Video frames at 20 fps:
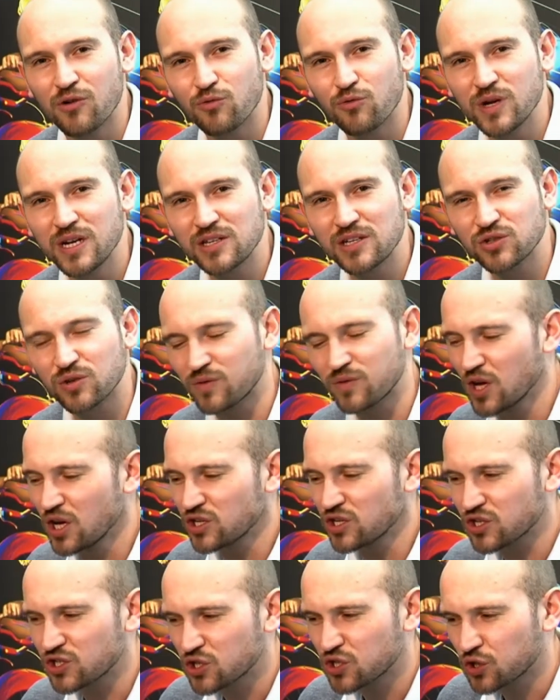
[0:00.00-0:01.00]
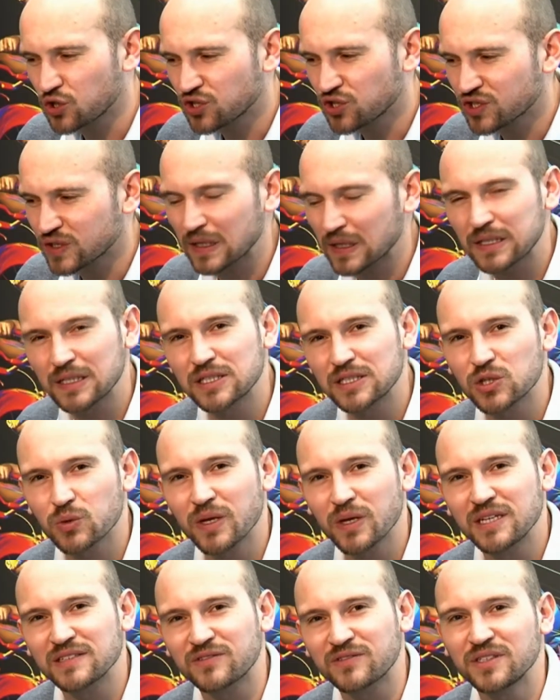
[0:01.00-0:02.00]
really sort of just subtly
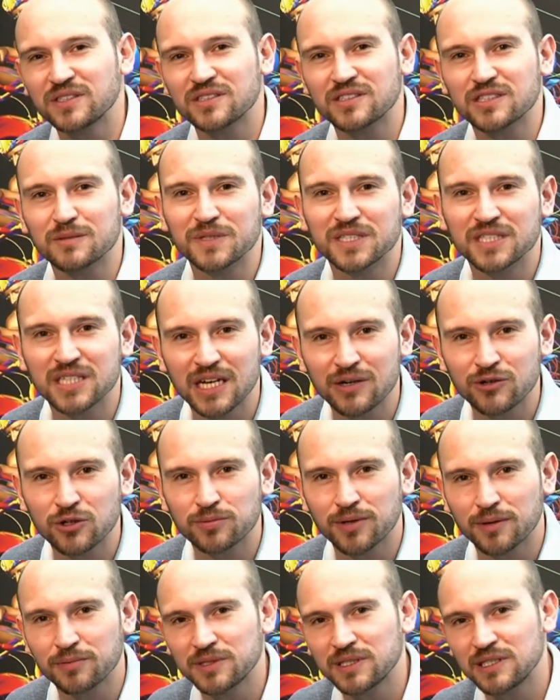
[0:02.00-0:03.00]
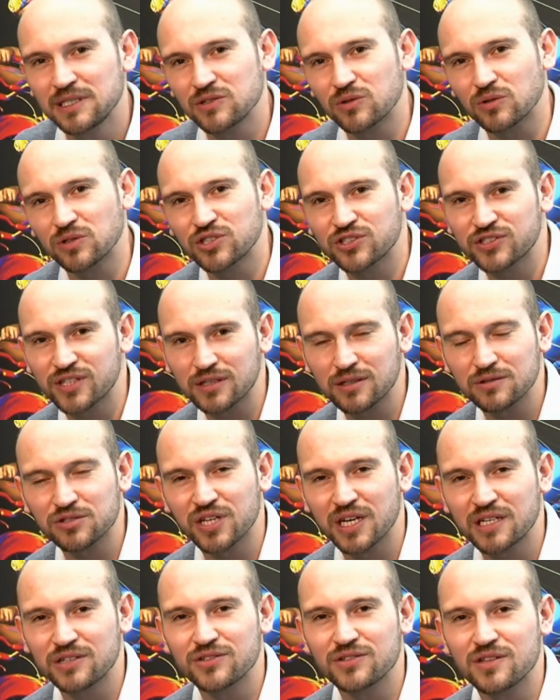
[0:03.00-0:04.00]
tweak, for instance, the material properties or subtle
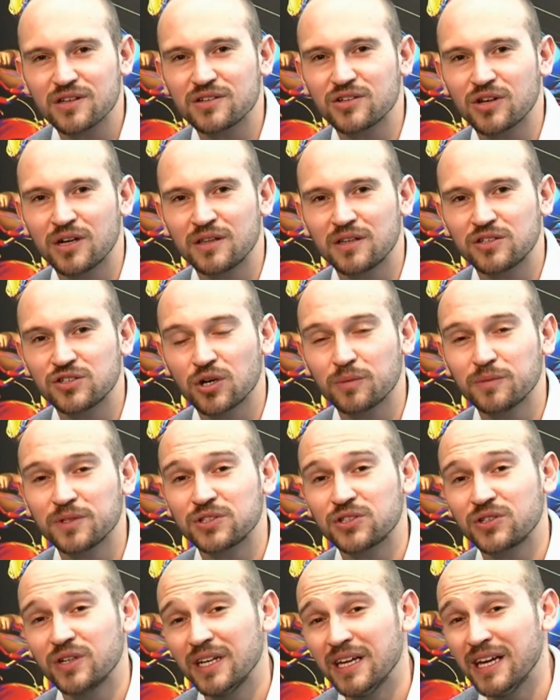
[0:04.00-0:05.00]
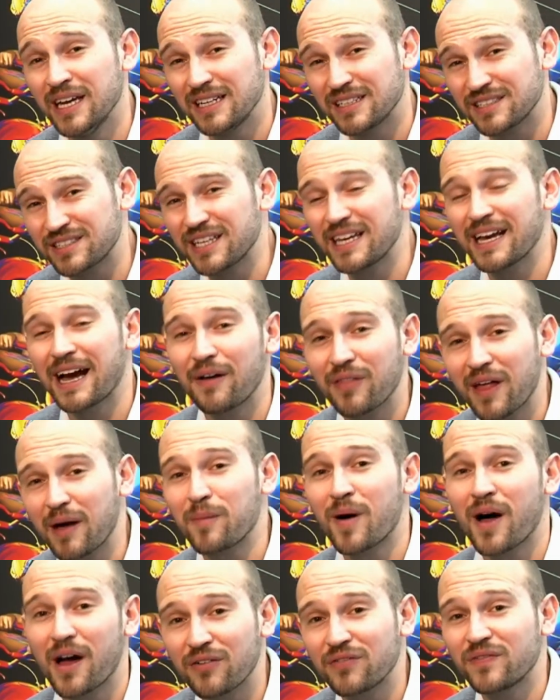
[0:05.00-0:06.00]
change in the geometry to see how that
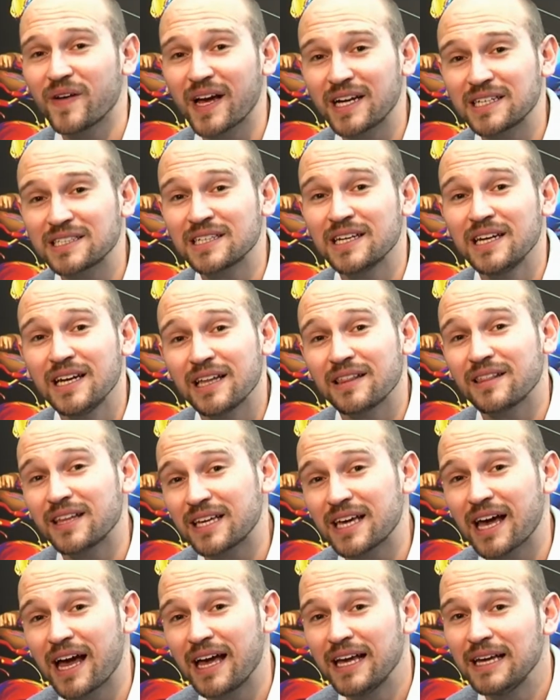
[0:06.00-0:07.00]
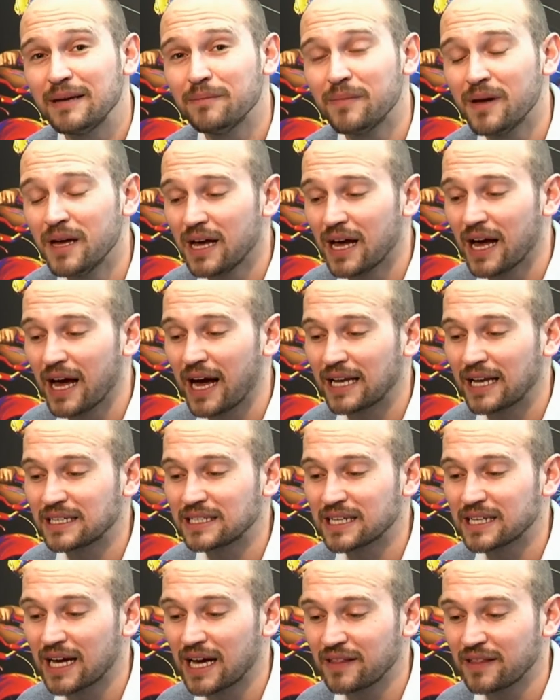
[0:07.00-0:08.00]
might affect the game. And
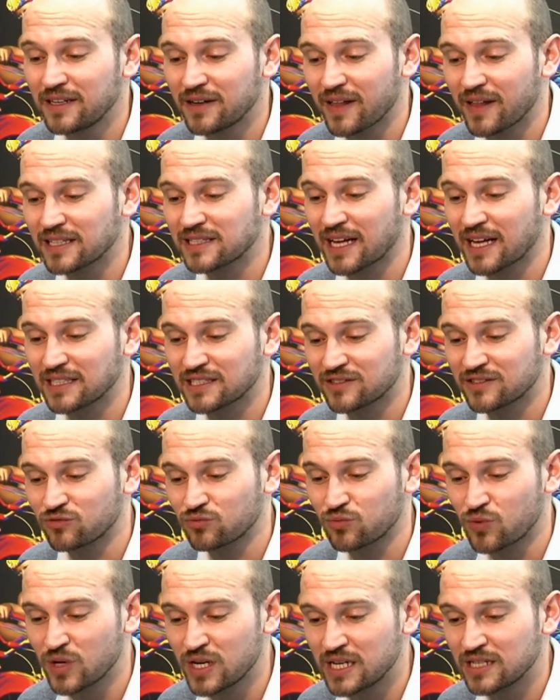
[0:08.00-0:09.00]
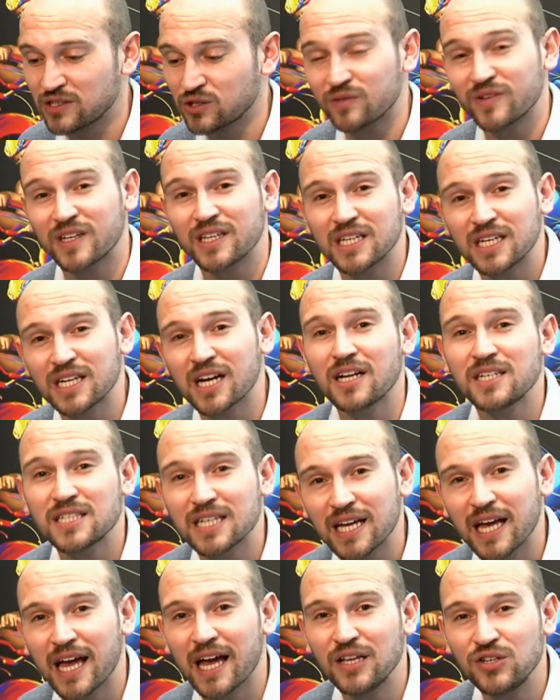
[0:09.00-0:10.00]
that's really sort of at the
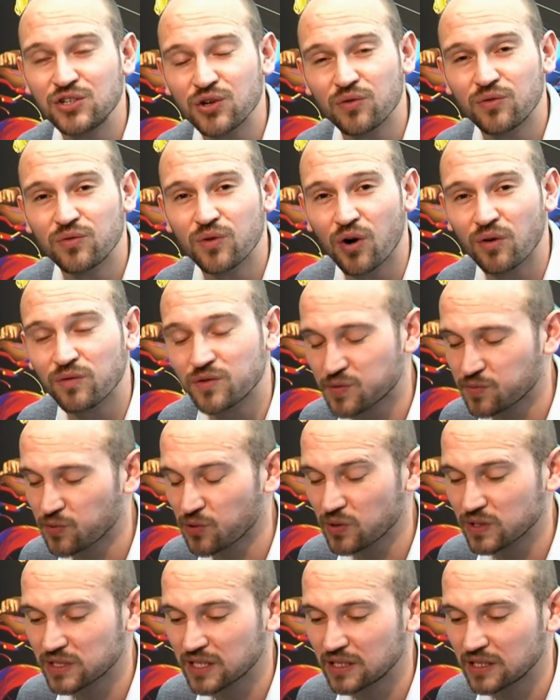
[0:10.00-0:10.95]
cutting edge of sports